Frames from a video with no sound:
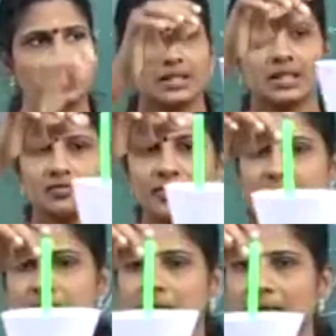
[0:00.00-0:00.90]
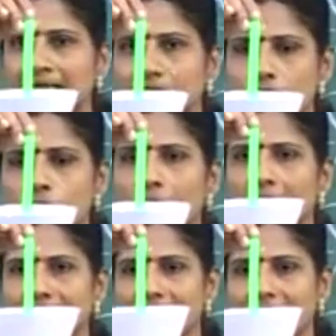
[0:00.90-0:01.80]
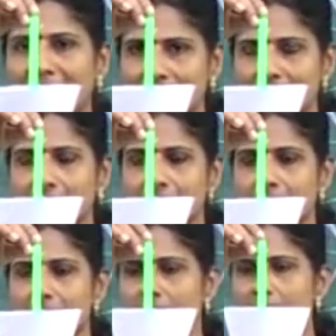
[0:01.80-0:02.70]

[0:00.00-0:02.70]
Then the fixed line is called as an axis.